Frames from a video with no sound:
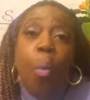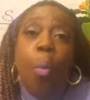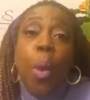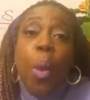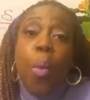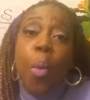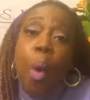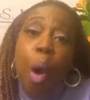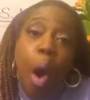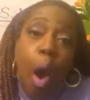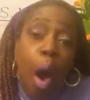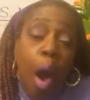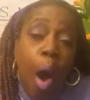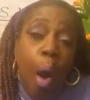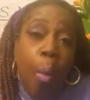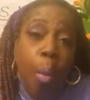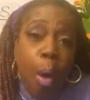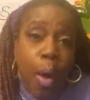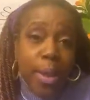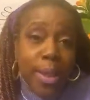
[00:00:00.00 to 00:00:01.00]
we will
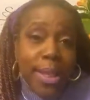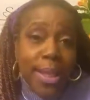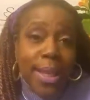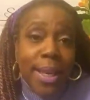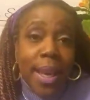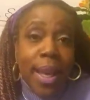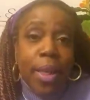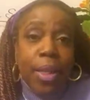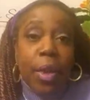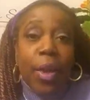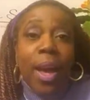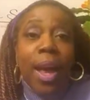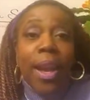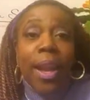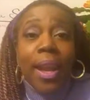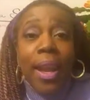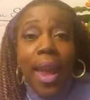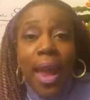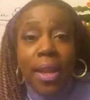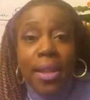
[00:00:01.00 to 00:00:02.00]
all work together
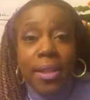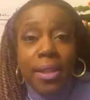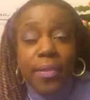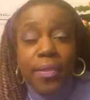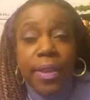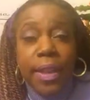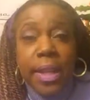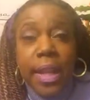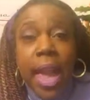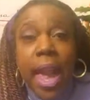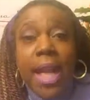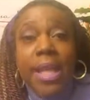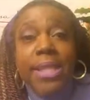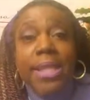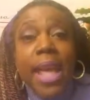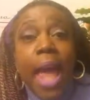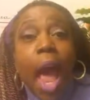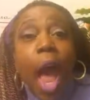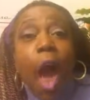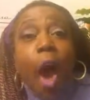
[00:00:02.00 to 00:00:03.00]
collectively
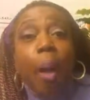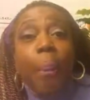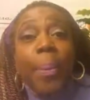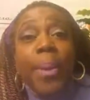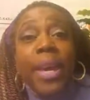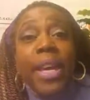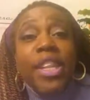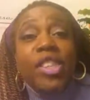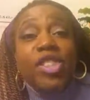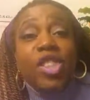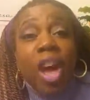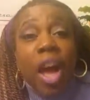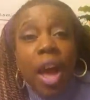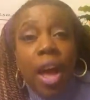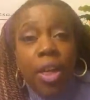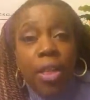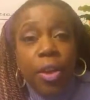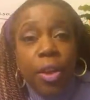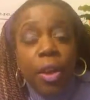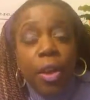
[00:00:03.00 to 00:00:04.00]
to help each
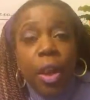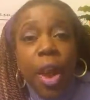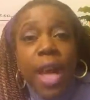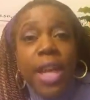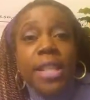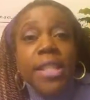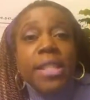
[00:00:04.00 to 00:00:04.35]
other